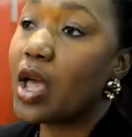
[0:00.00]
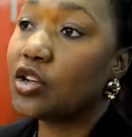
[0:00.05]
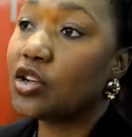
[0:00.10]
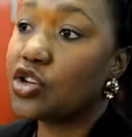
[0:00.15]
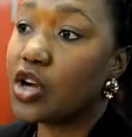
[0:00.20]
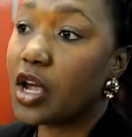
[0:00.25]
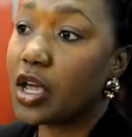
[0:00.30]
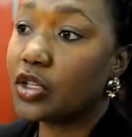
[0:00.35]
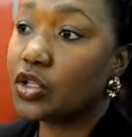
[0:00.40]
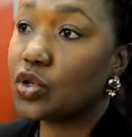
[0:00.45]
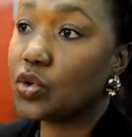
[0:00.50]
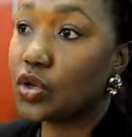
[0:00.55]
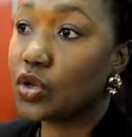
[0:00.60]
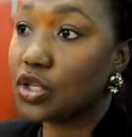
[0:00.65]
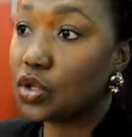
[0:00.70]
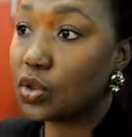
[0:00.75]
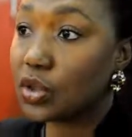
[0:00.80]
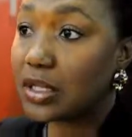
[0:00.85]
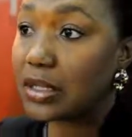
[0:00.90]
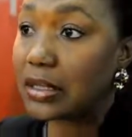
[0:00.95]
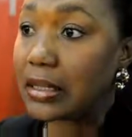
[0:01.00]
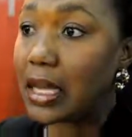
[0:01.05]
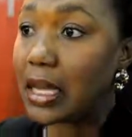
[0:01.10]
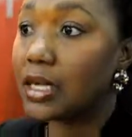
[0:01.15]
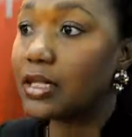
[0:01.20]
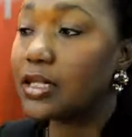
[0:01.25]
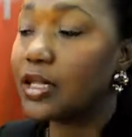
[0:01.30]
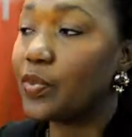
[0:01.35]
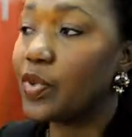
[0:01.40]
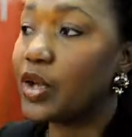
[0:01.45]
we are trying to reduce
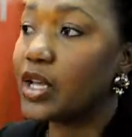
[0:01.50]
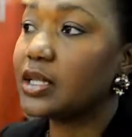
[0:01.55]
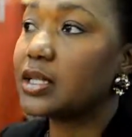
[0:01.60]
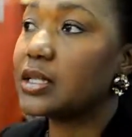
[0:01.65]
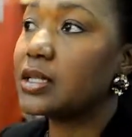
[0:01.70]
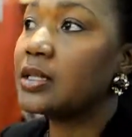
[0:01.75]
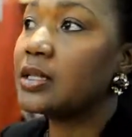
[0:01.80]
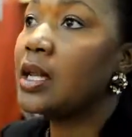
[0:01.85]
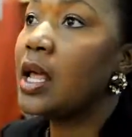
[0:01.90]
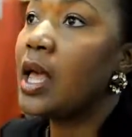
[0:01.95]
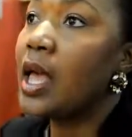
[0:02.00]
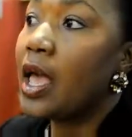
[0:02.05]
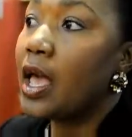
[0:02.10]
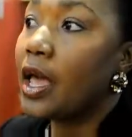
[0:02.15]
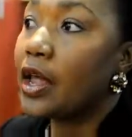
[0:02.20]
seasonality pattern,